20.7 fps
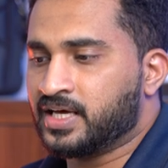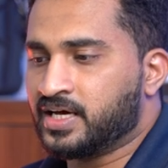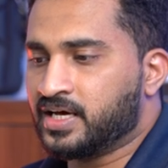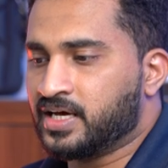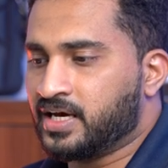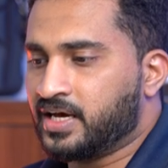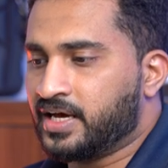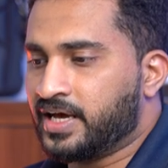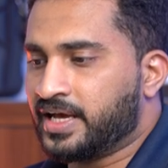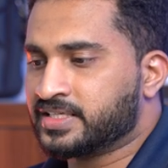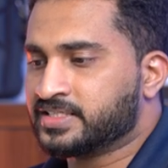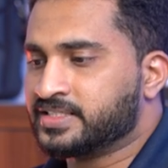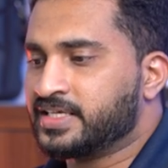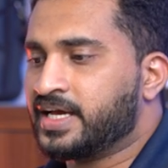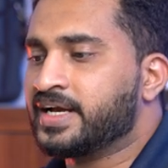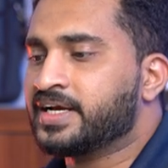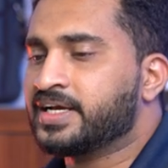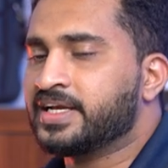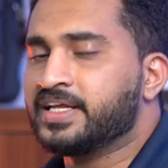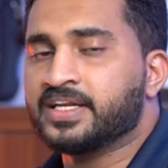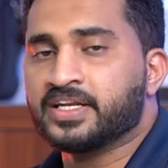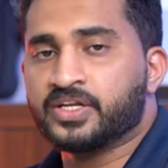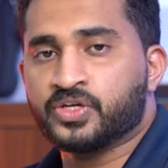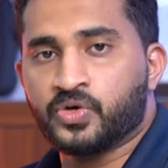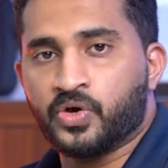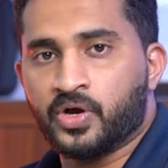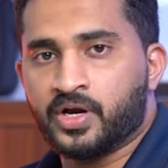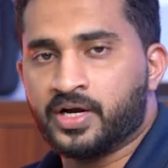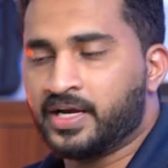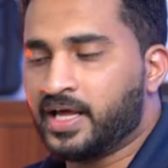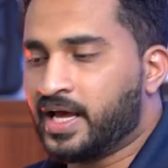the exactly
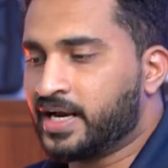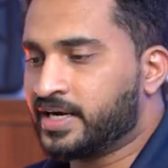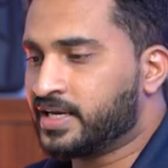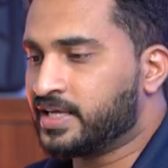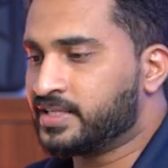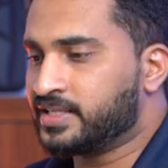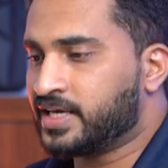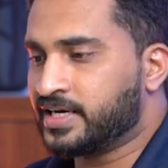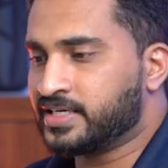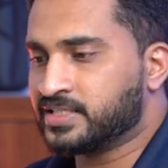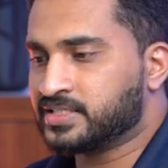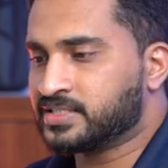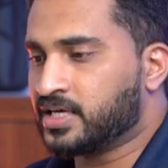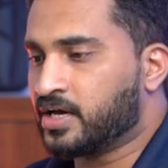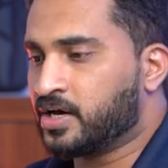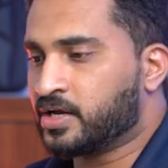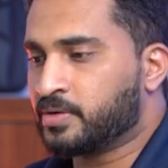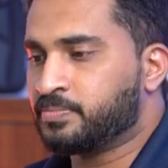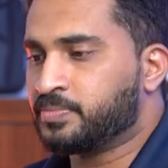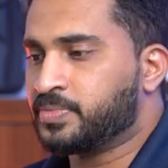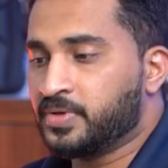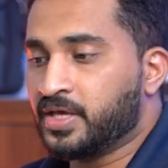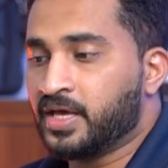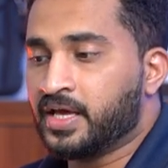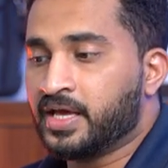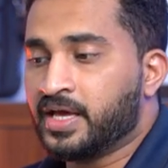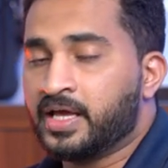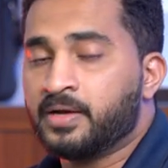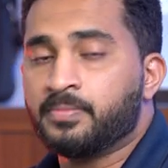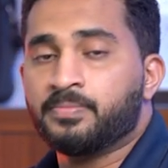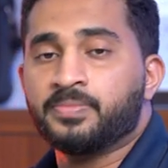required data, that is our PA
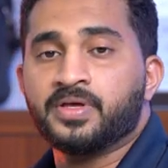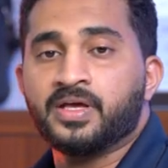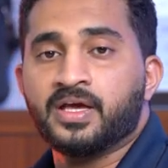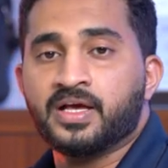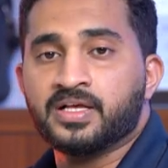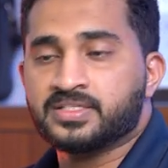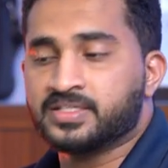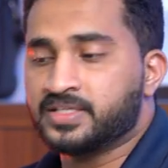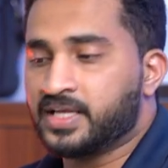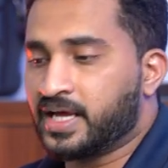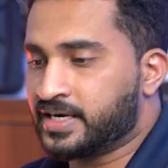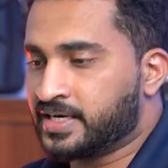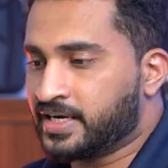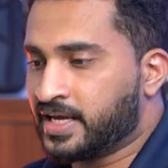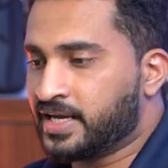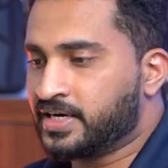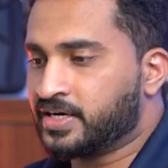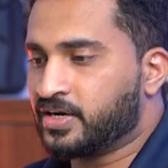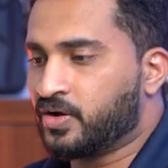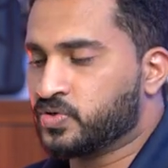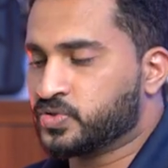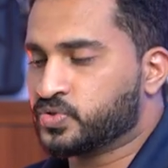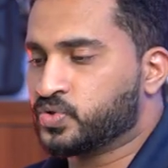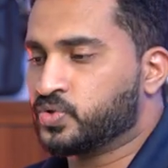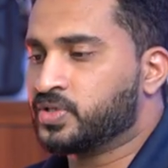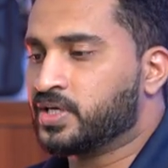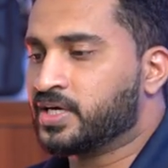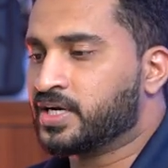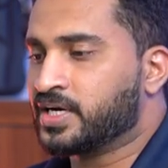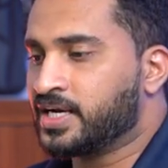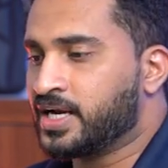and PAS data and also
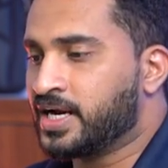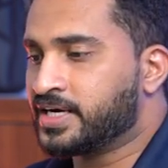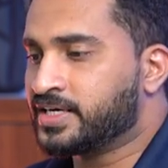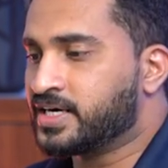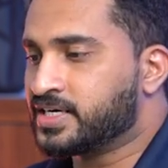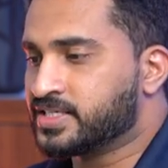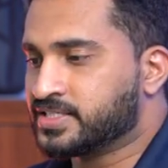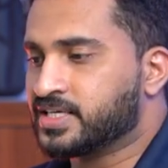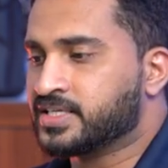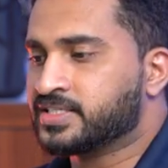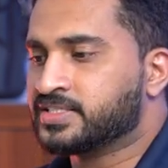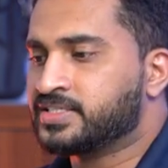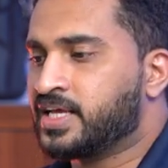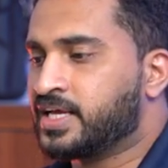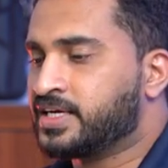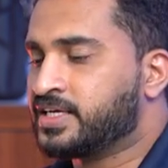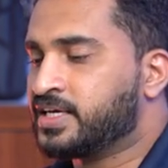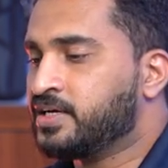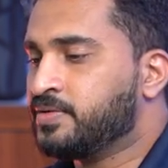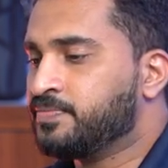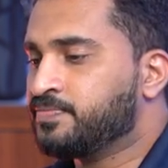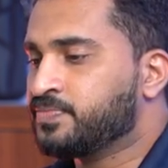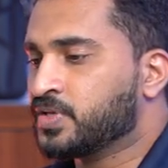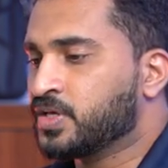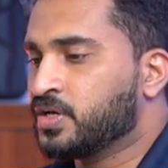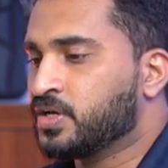the related search data.